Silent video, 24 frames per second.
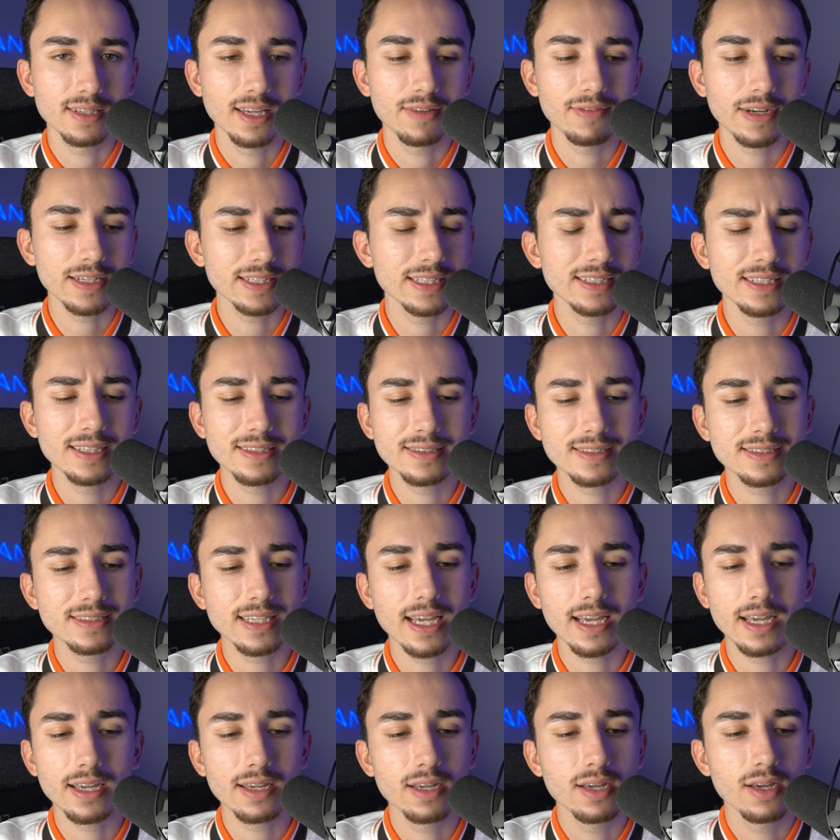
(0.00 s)
In fact, he didn't
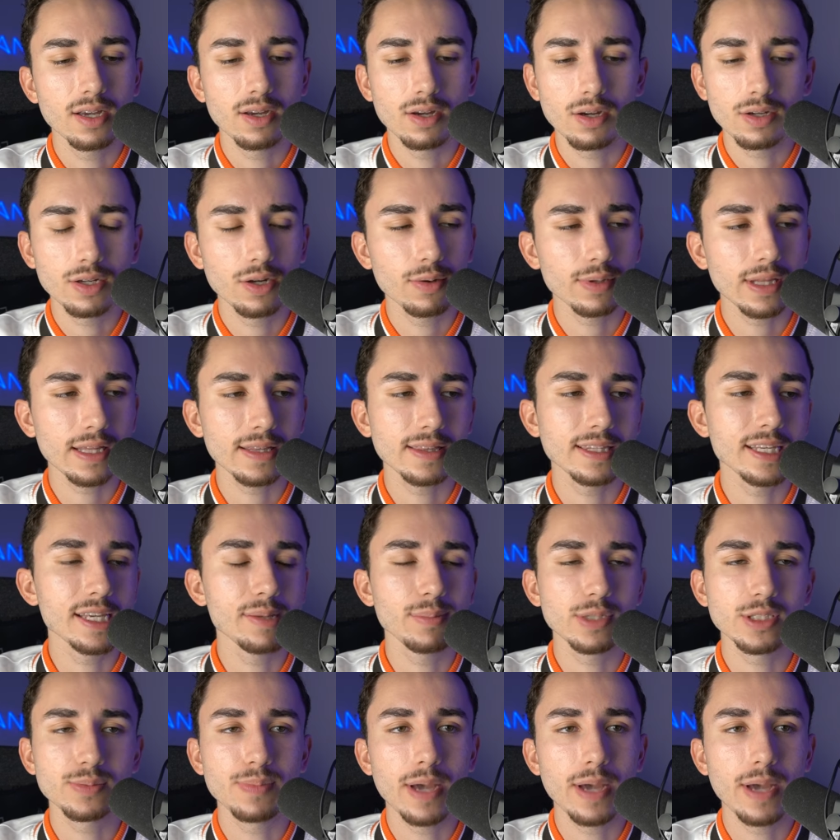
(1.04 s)
say, you know, that theme is